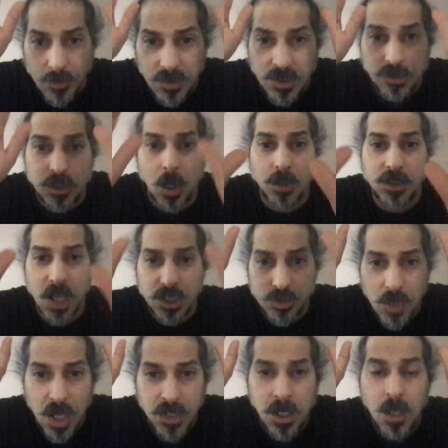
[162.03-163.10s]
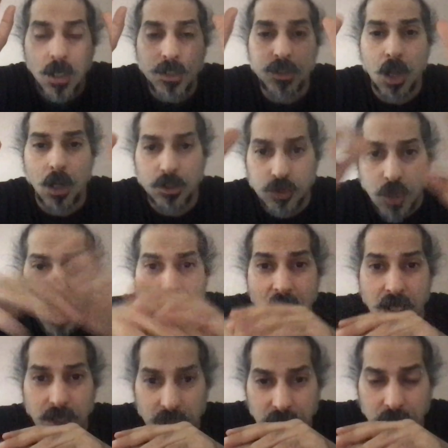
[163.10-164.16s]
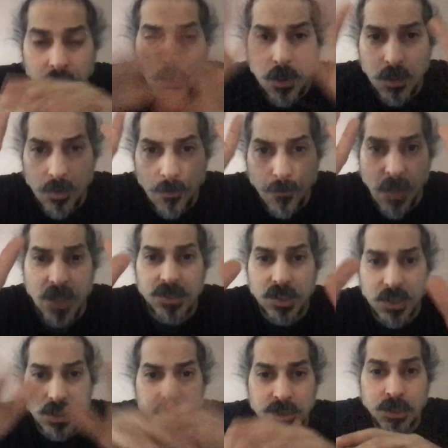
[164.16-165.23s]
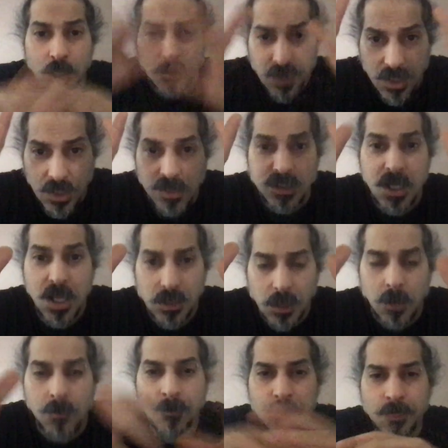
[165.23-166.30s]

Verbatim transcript: He's a dark tetrad, dark triad leader. Mentally disturbed. He's Hitler.